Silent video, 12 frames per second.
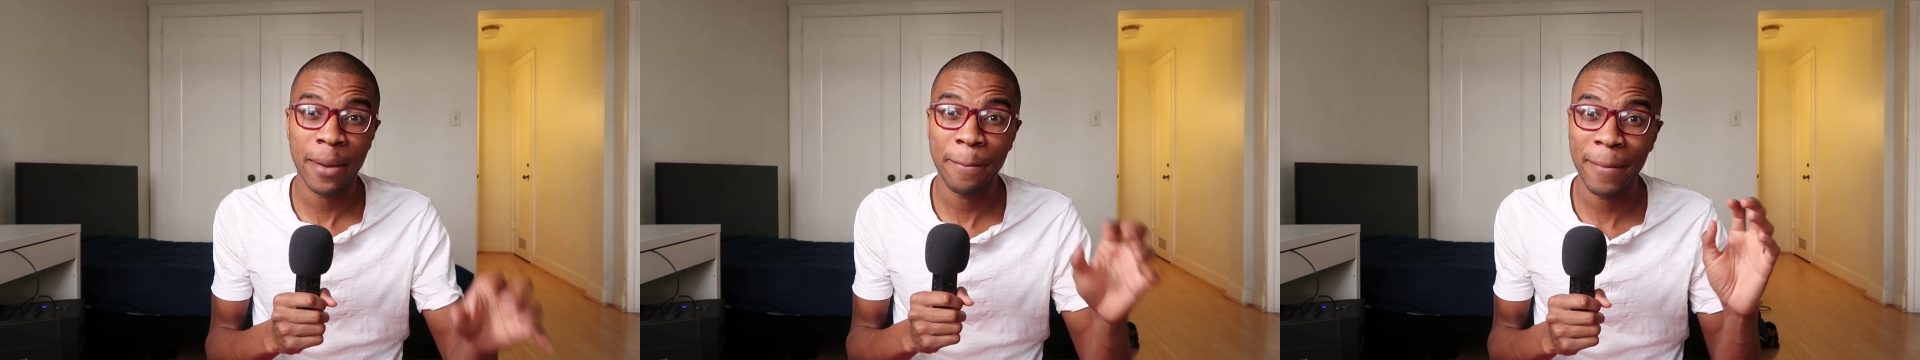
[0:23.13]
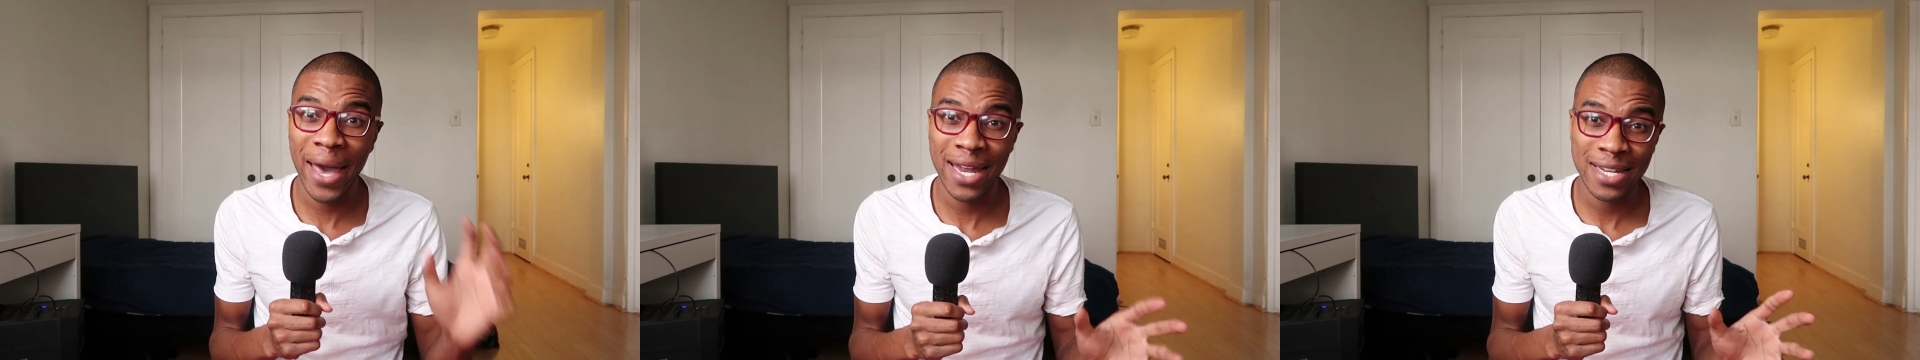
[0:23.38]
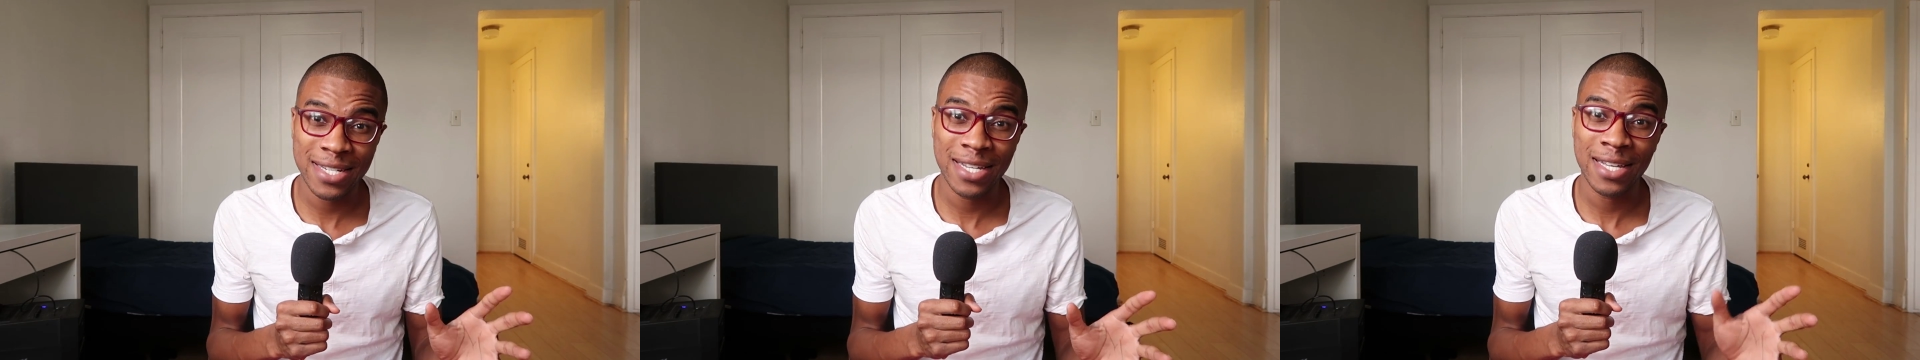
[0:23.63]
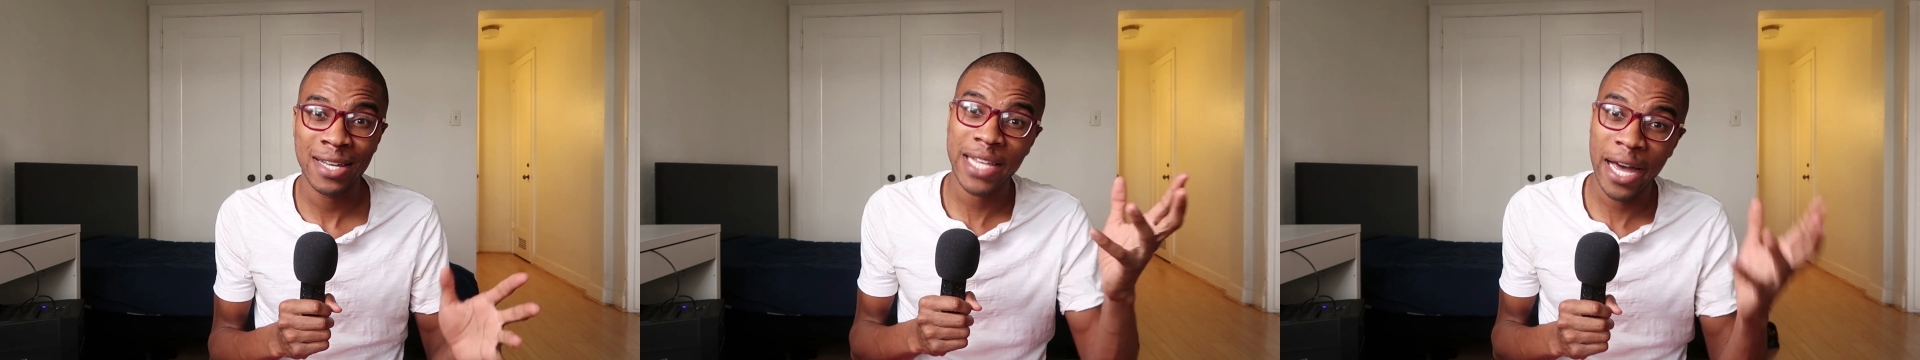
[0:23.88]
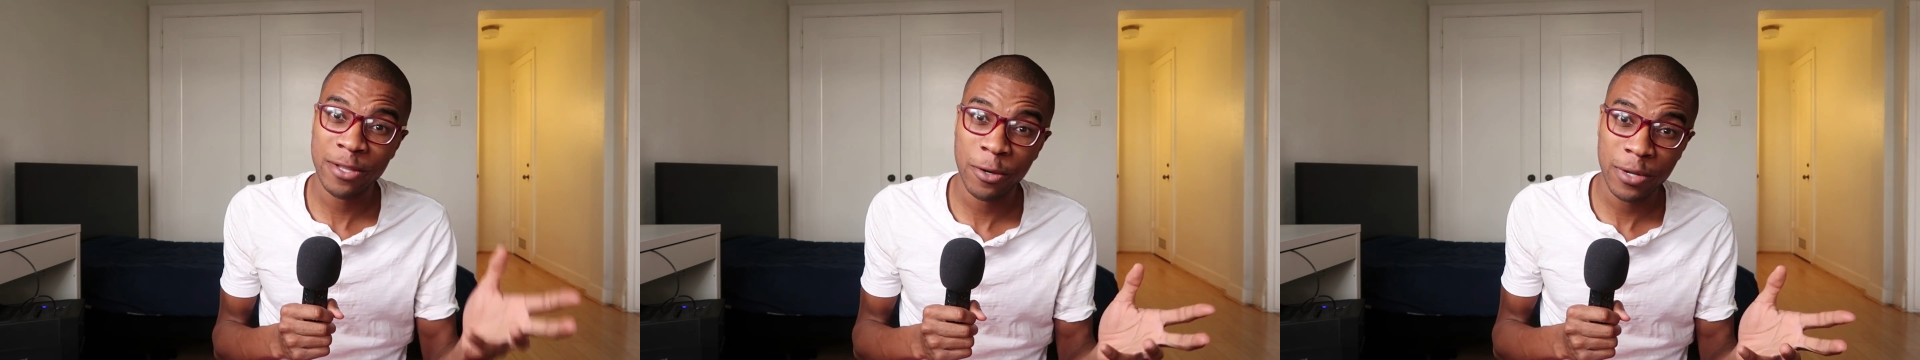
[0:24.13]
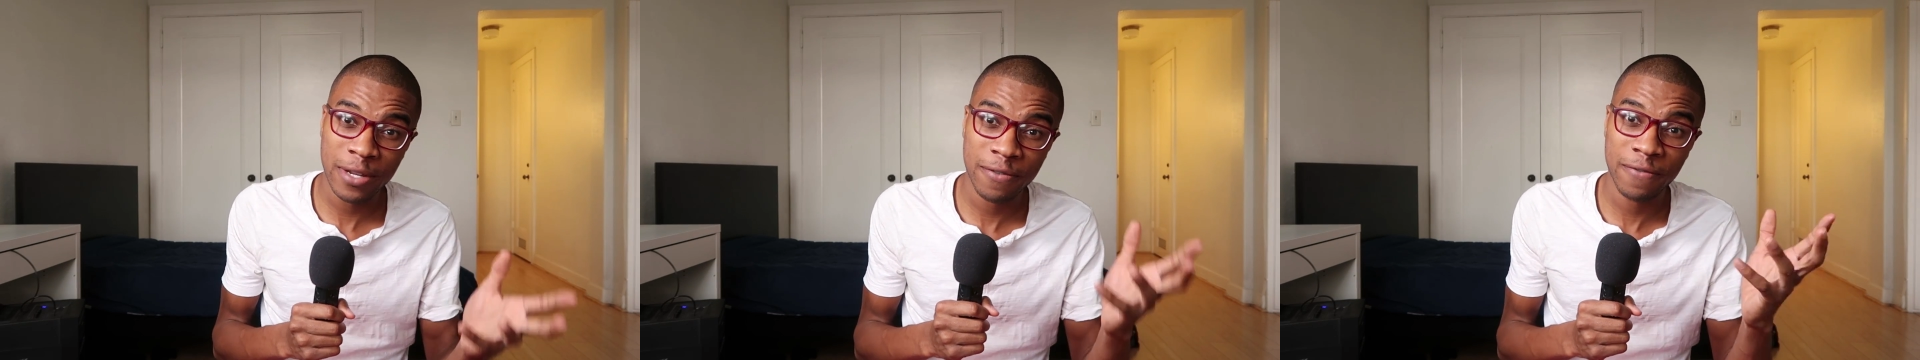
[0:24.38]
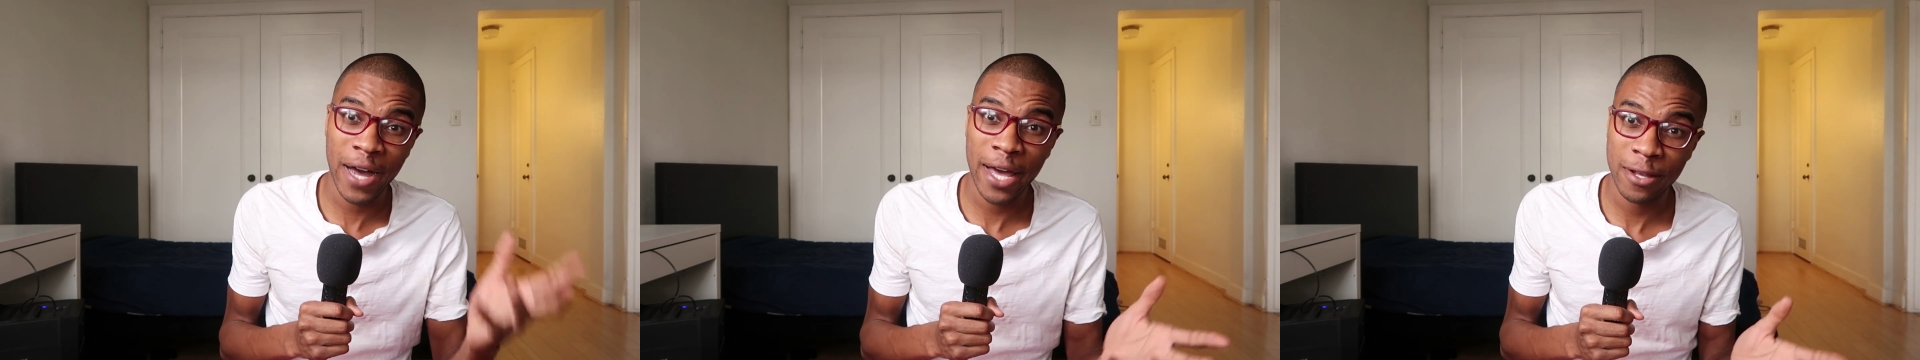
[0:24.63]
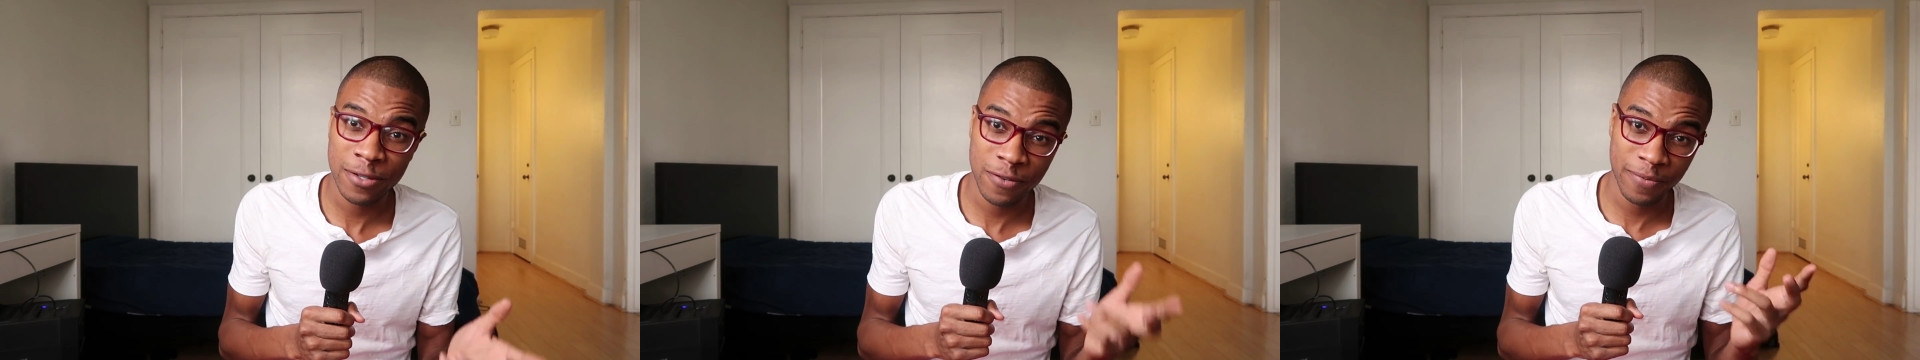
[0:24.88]
managing downloaded
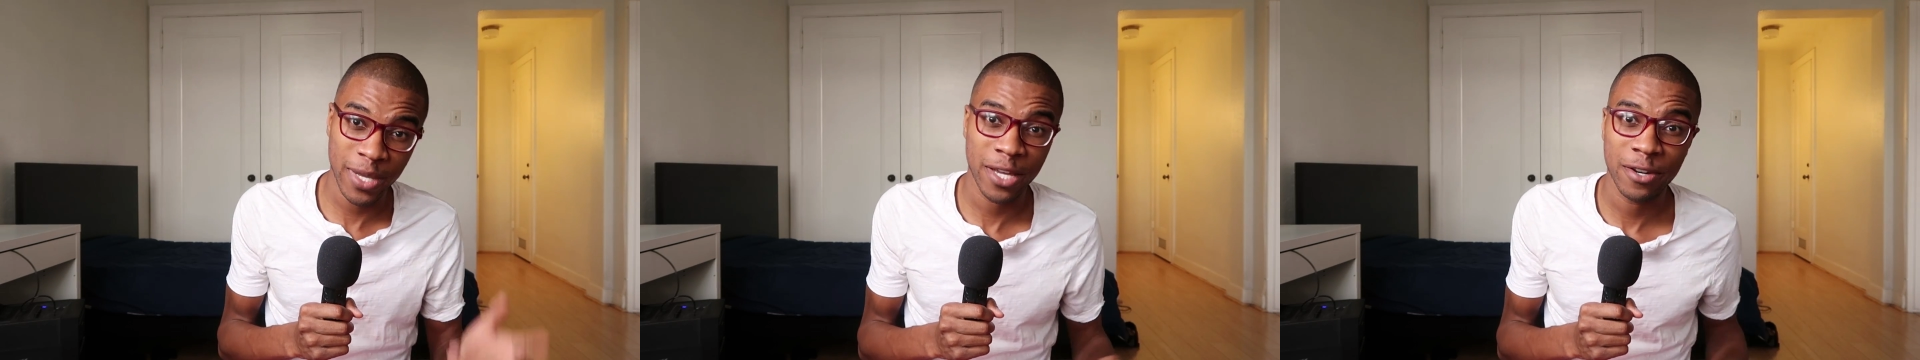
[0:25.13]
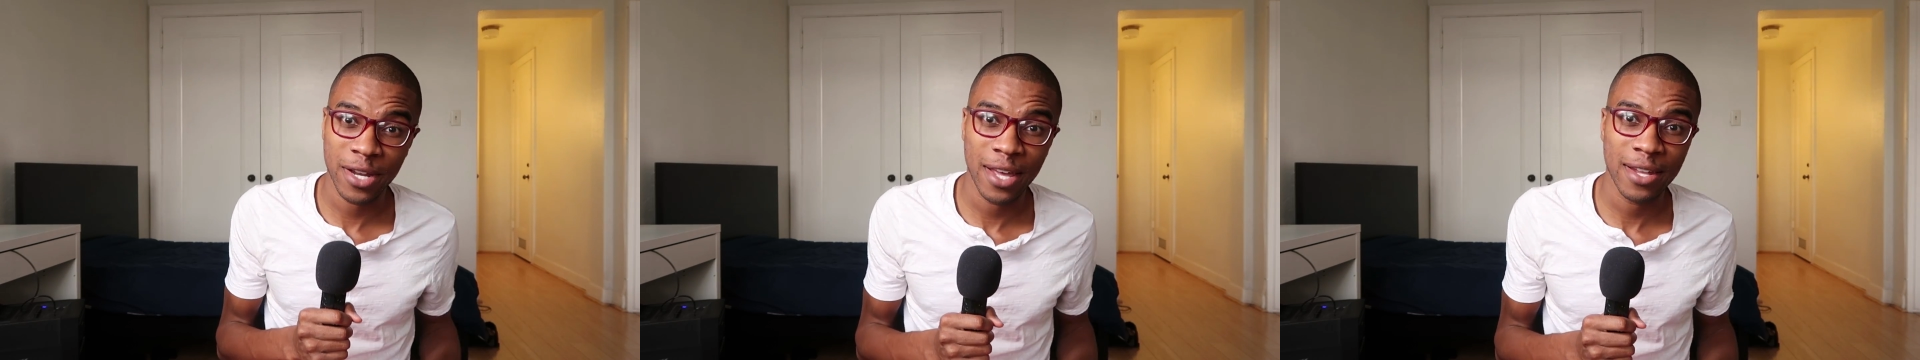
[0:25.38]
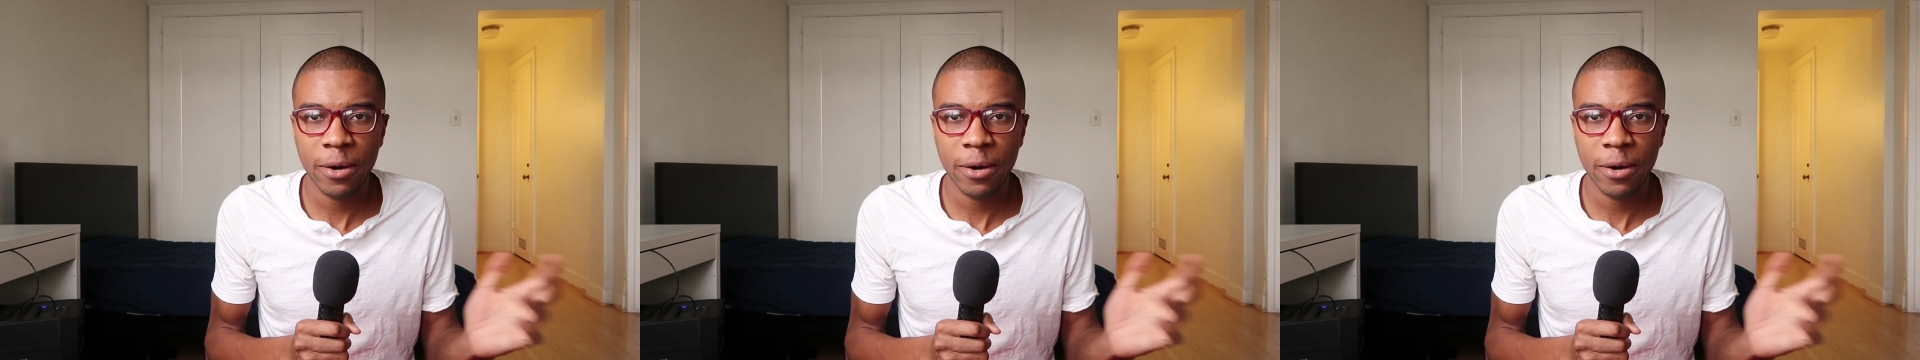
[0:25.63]
files from the internet.